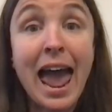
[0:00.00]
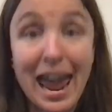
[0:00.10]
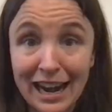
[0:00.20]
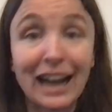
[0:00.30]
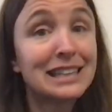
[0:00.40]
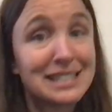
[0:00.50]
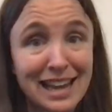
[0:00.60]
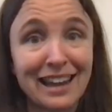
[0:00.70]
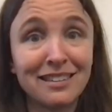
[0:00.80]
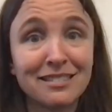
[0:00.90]
and I'd
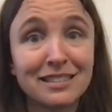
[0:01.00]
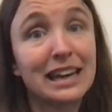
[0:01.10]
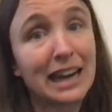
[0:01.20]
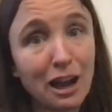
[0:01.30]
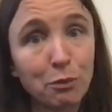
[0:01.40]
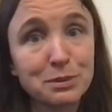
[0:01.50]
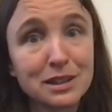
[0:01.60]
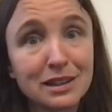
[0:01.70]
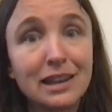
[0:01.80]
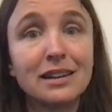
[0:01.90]
say that it helped,
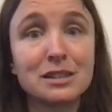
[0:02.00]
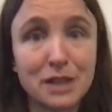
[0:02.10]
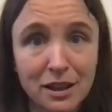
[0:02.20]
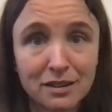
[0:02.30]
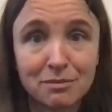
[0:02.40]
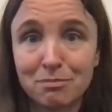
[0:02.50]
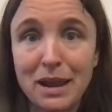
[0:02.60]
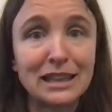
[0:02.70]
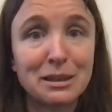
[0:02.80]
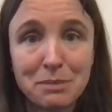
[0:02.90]
that
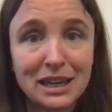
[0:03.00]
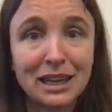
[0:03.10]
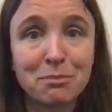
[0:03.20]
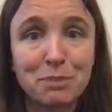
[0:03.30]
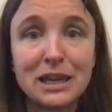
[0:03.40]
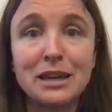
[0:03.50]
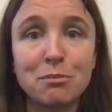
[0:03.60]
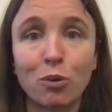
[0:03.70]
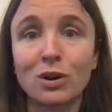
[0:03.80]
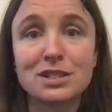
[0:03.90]
made the meeting be
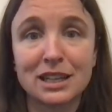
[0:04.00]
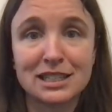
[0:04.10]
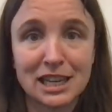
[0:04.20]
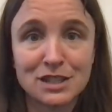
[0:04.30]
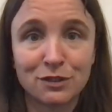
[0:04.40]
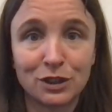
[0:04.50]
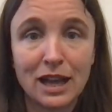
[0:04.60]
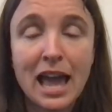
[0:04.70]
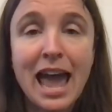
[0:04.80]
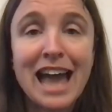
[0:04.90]
more successful.
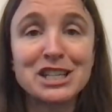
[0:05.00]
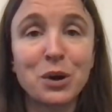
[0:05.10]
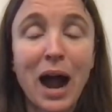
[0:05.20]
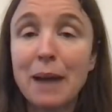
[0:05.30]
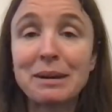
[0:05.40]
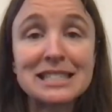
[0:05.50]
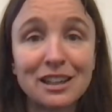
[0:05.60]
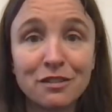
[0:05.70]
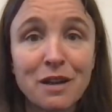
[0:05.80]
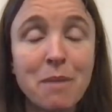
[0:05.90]
And so I
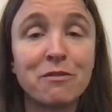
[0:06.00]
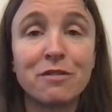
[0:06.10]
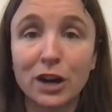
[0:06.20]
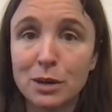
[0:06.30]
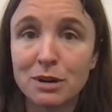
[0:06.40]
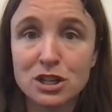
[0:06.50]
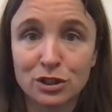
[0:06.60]
myself am very much